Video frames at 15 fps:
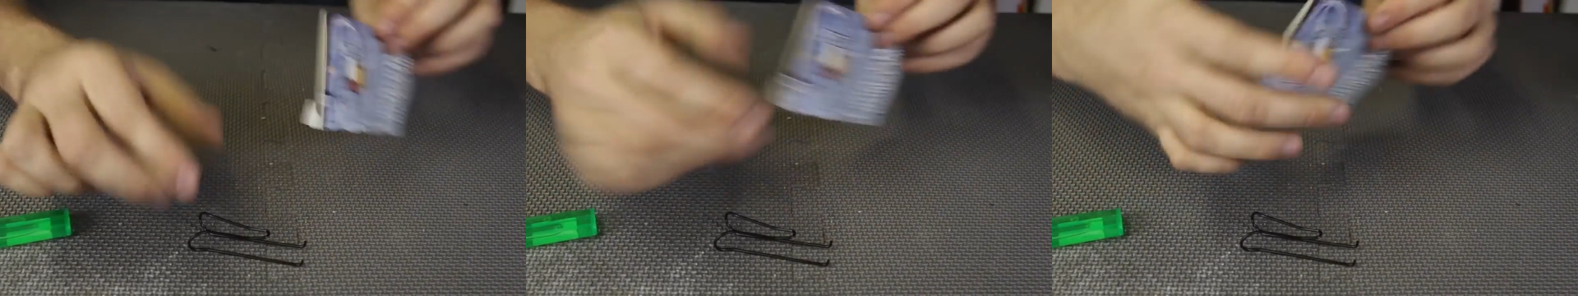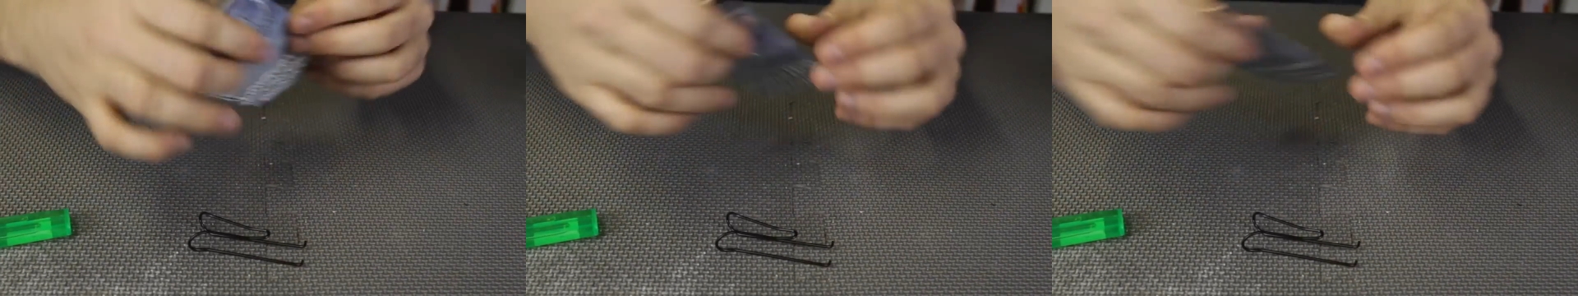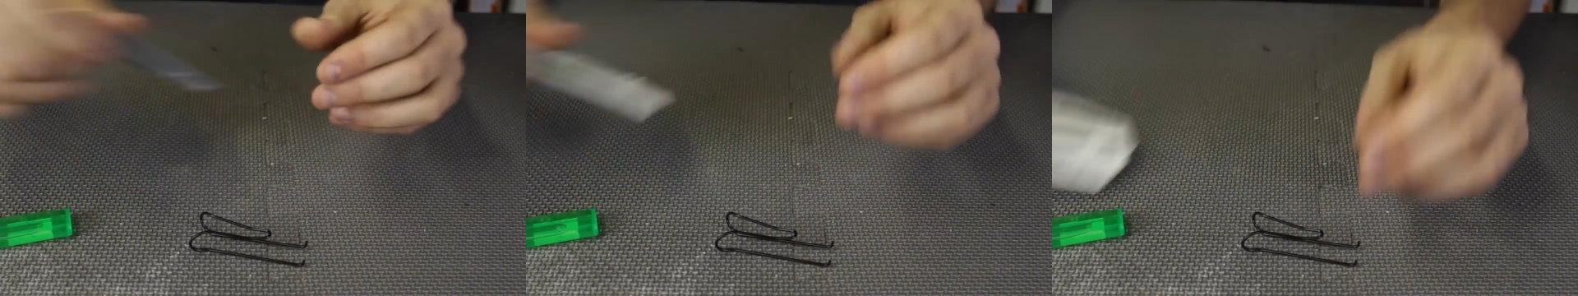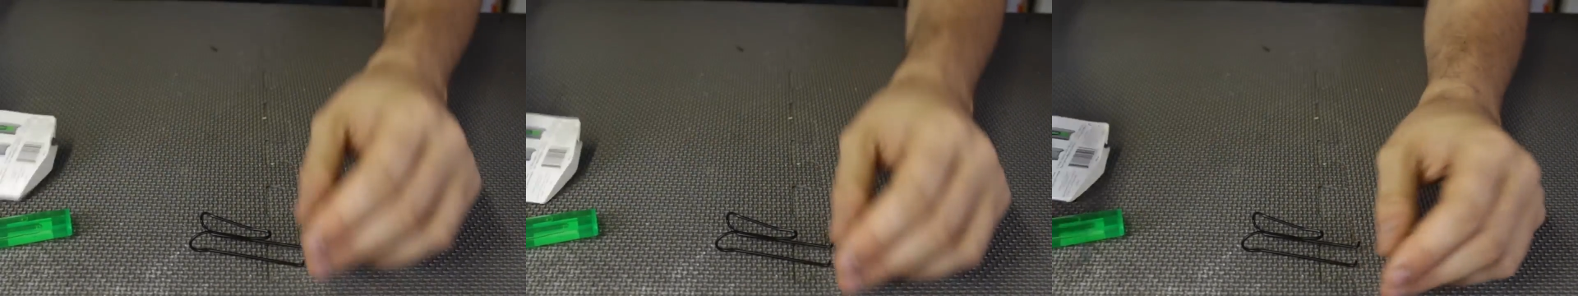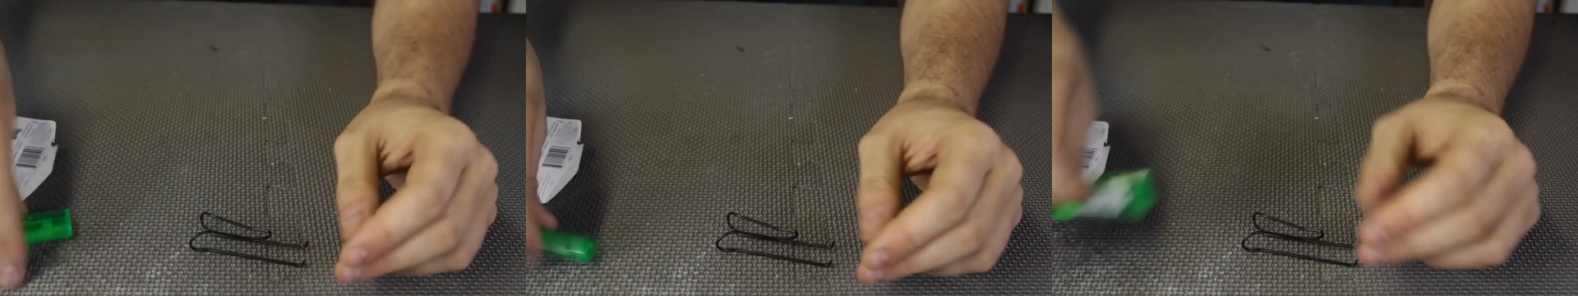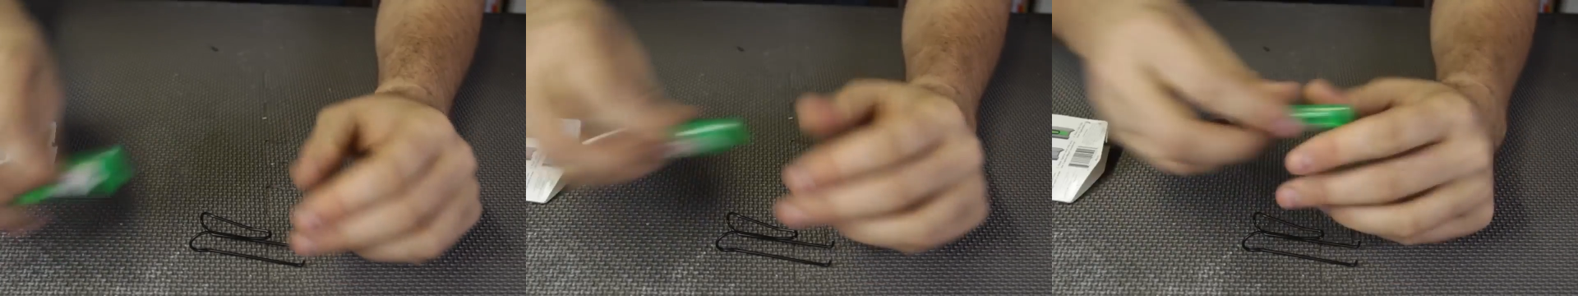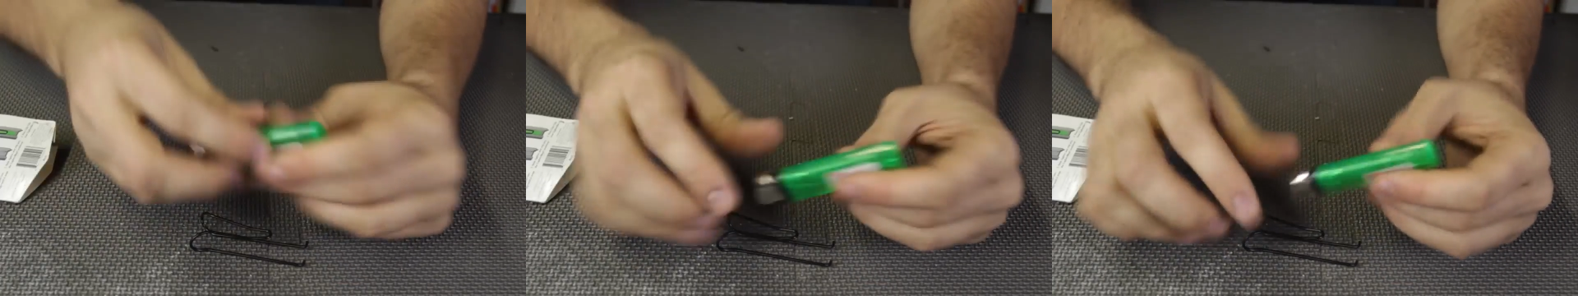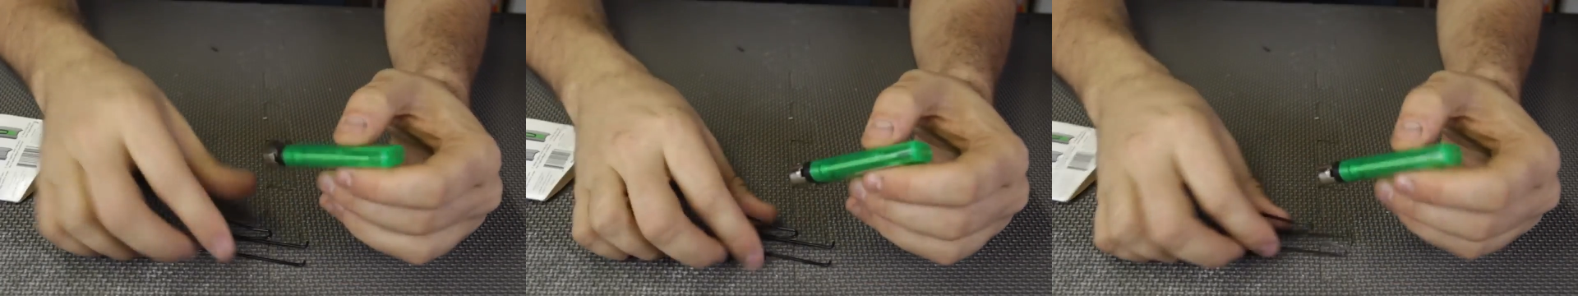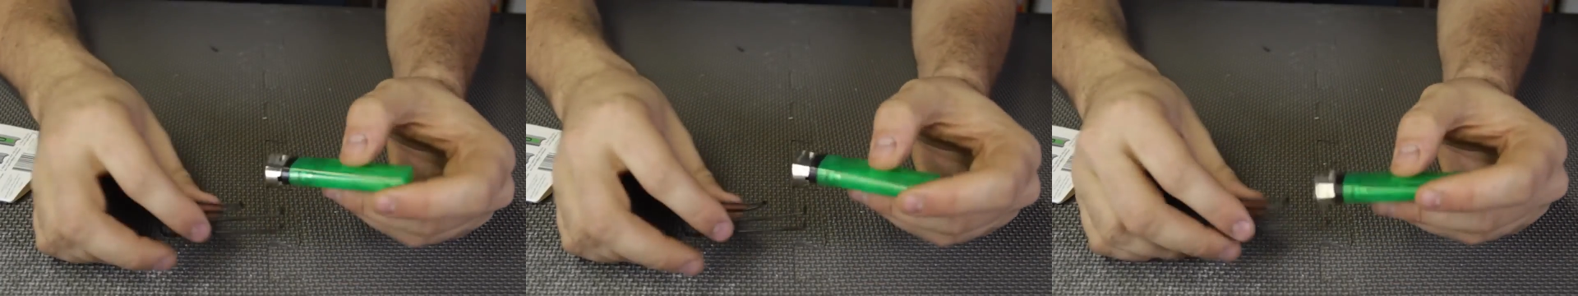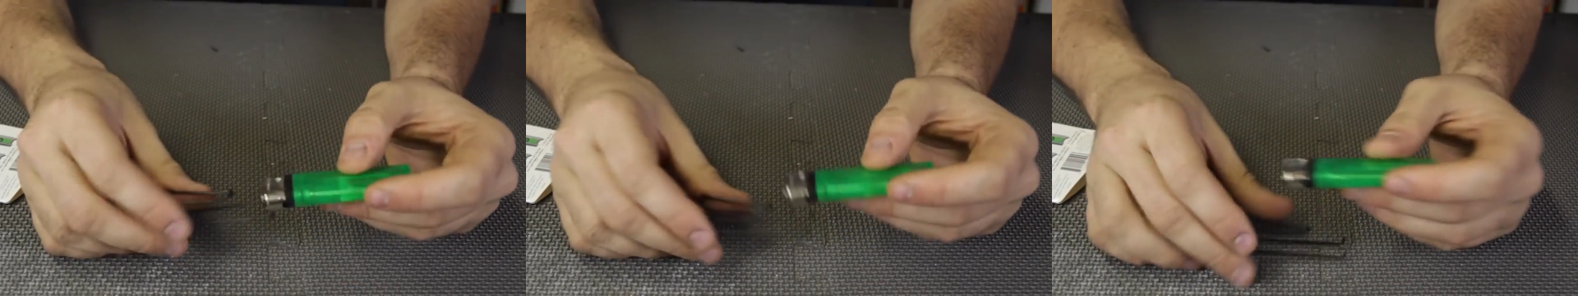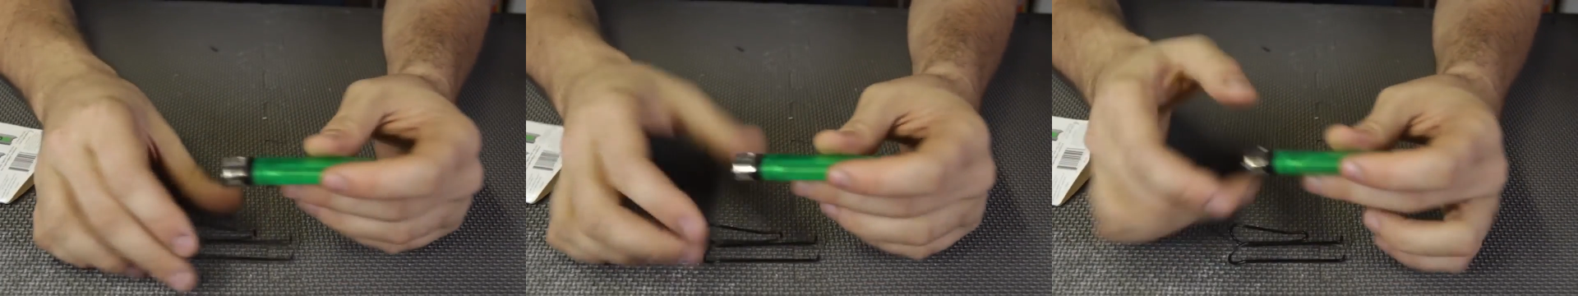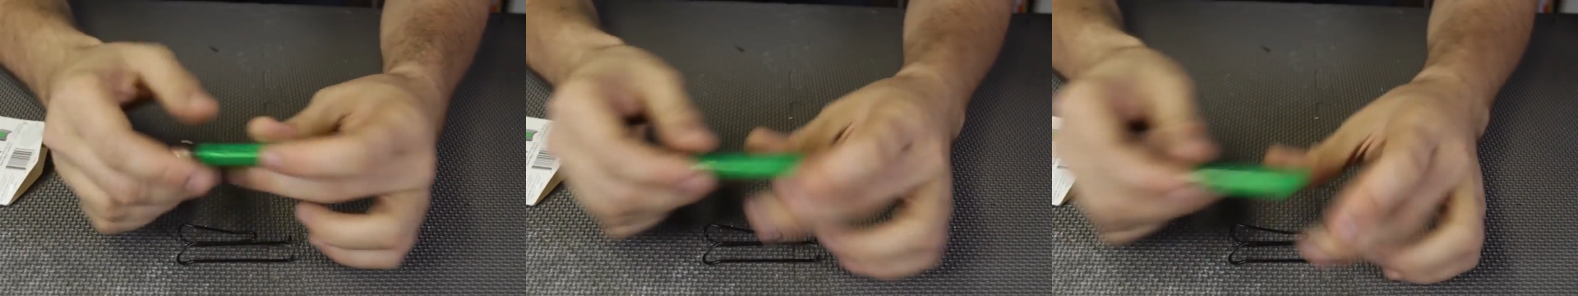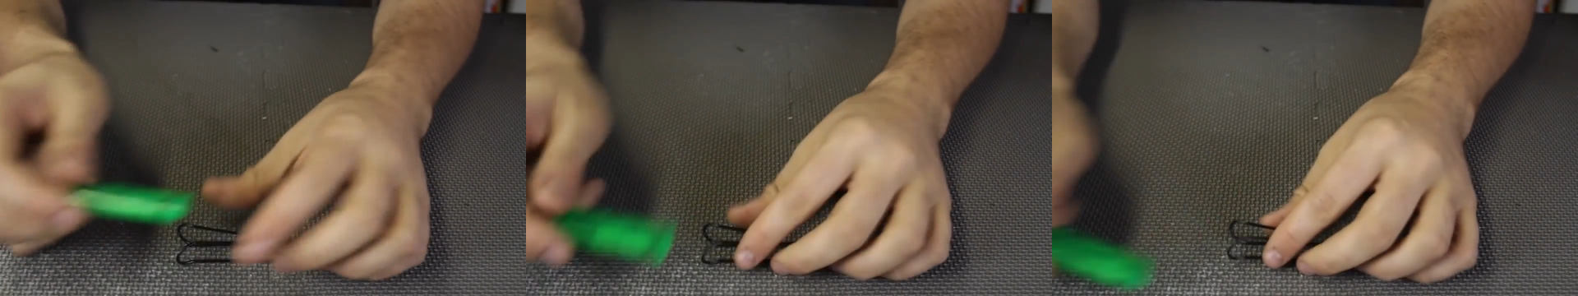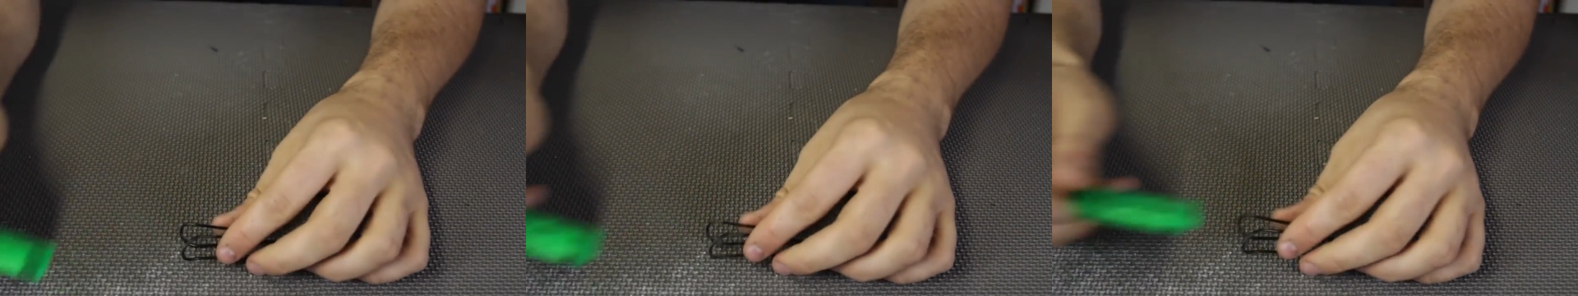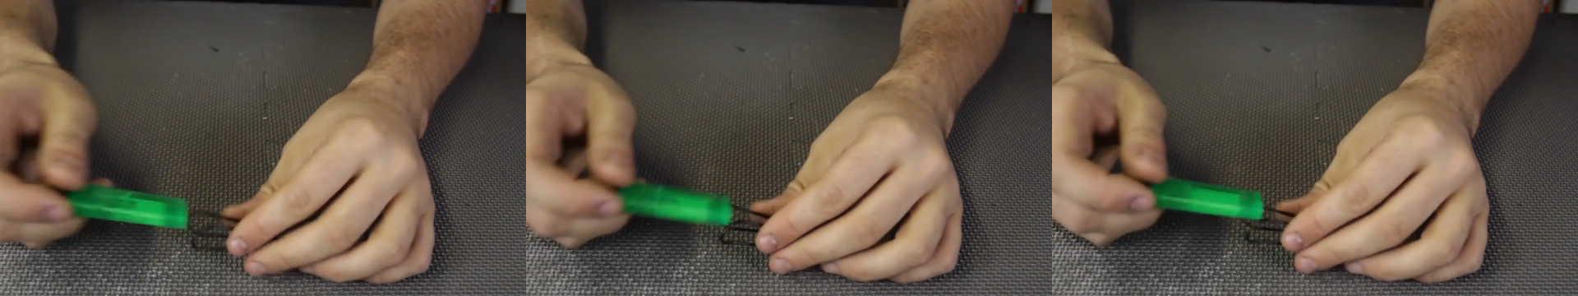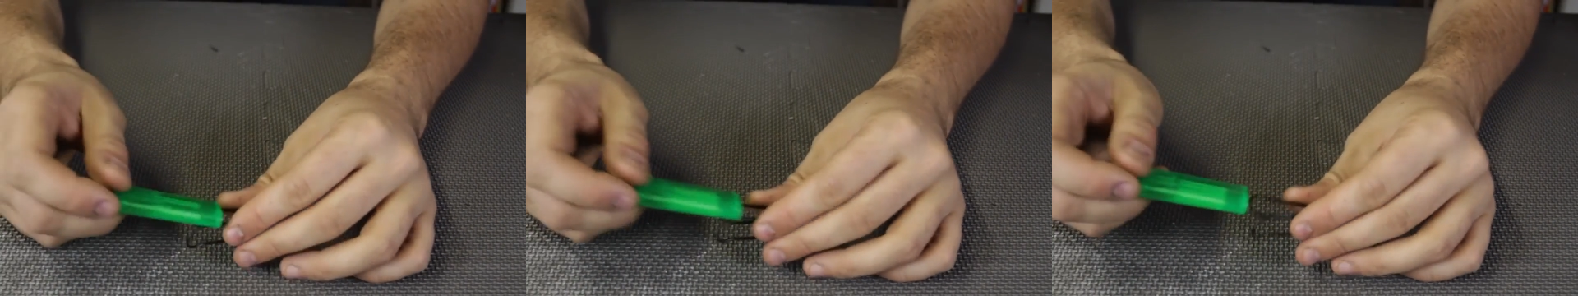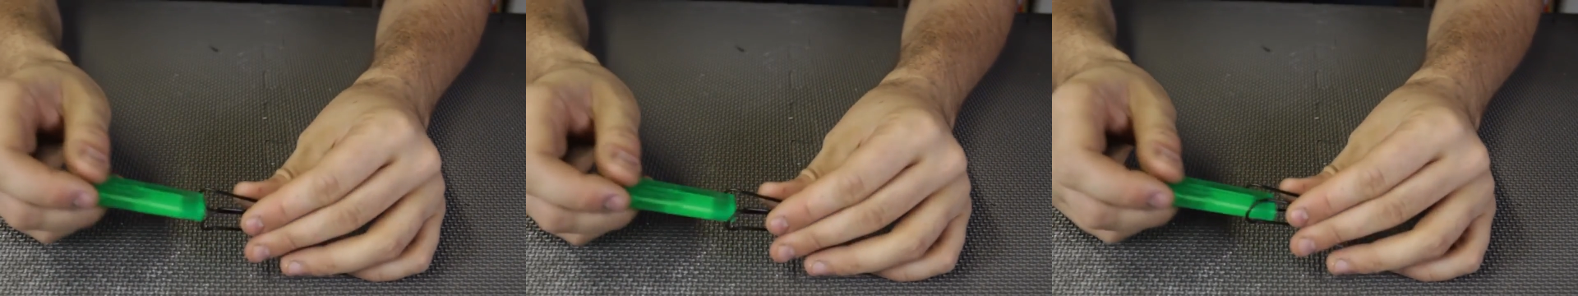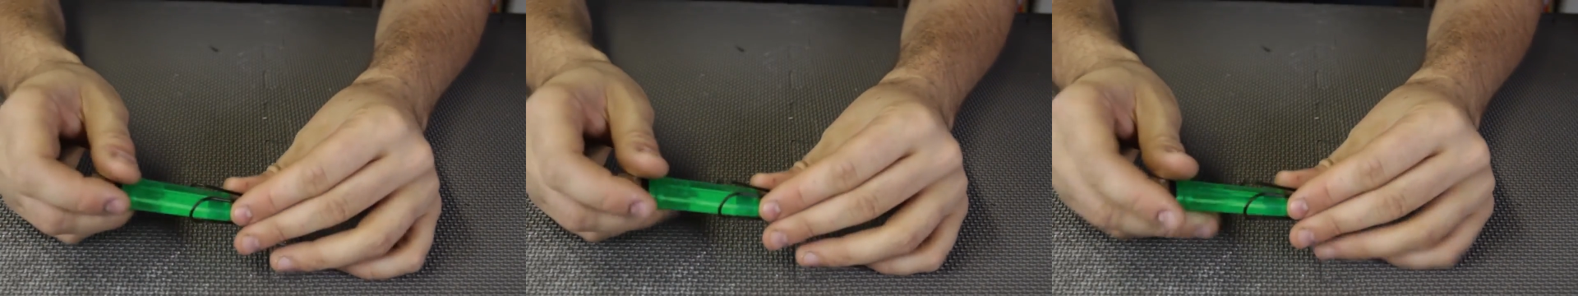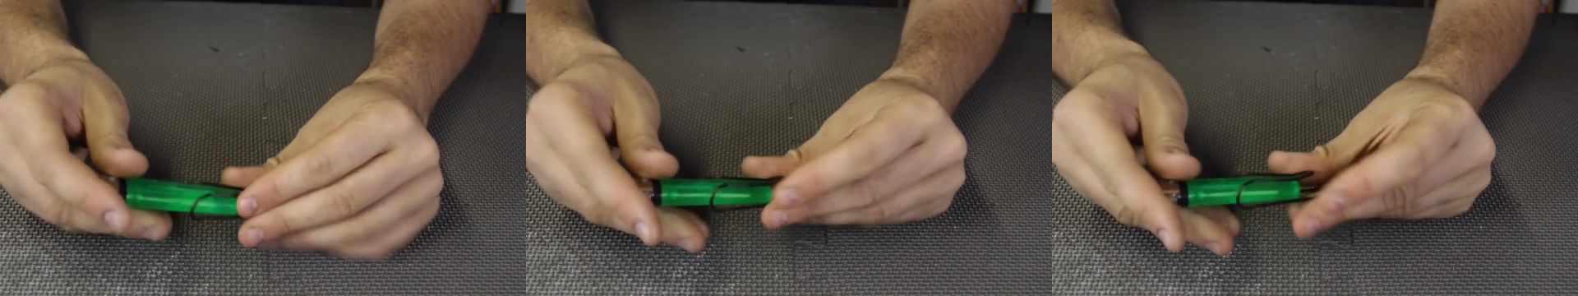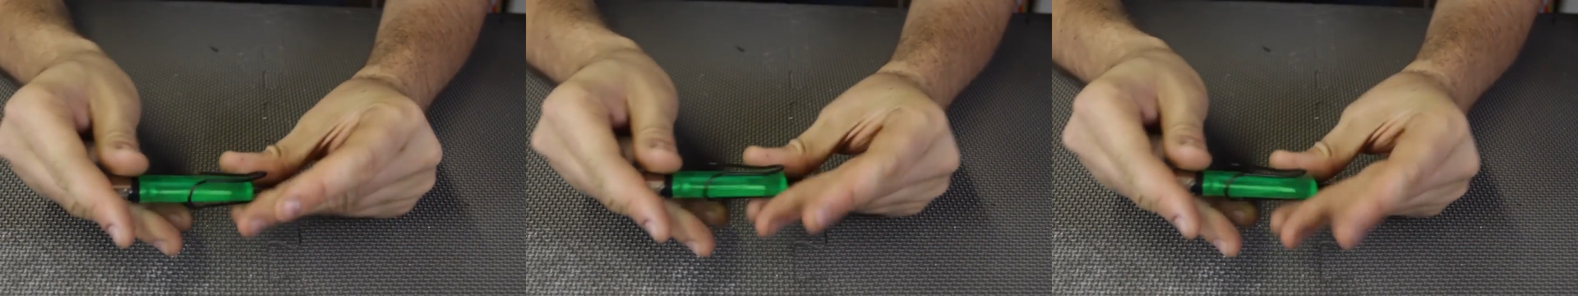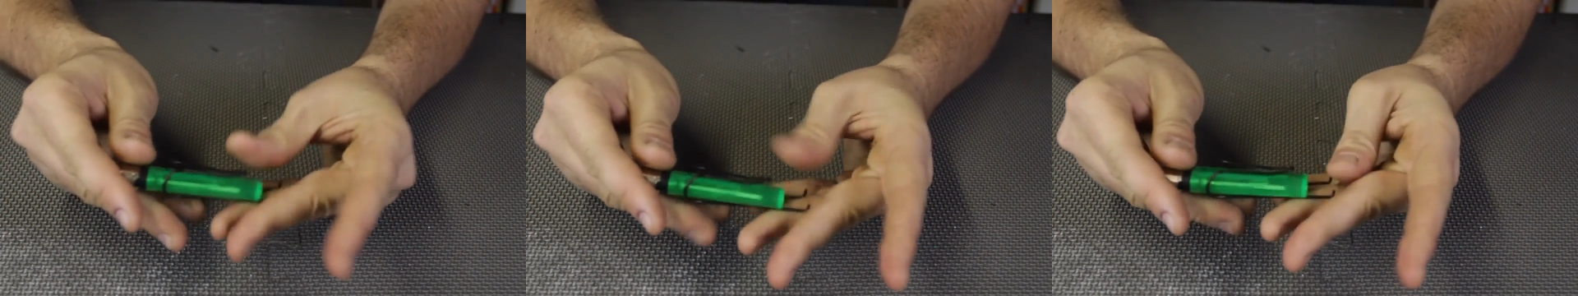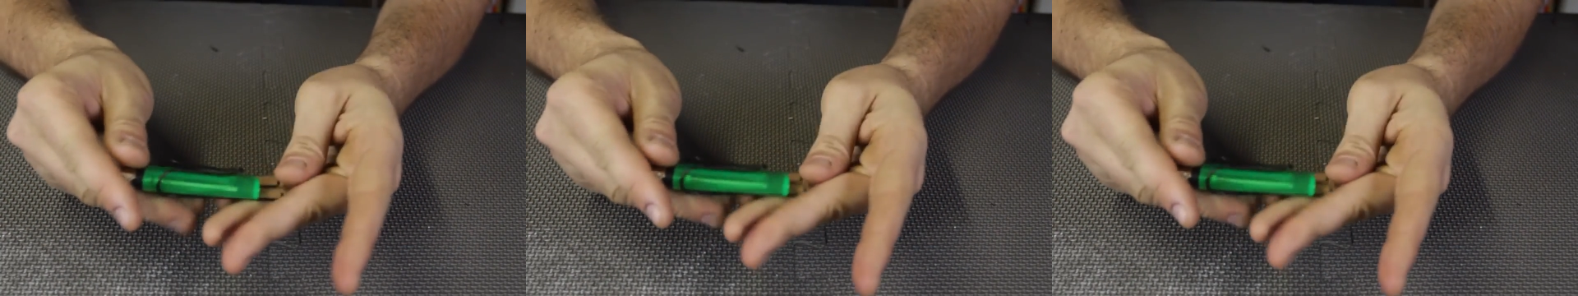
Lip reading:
(no speaker visible)